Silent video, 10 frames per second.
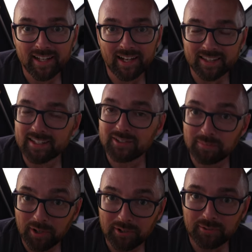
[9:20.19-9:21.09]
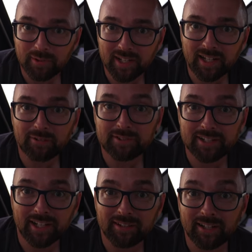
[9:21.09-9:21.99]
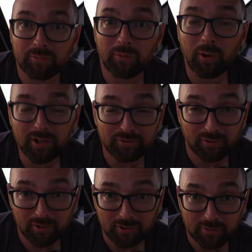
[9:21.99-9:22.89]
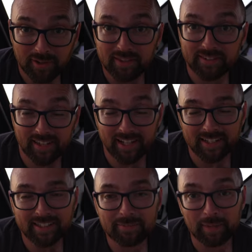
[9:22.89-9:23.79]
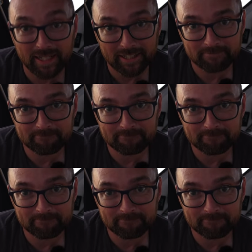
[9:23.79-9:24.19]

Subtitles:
I think tomorrow we'll head out and check out that waterfall with Zach and Becca.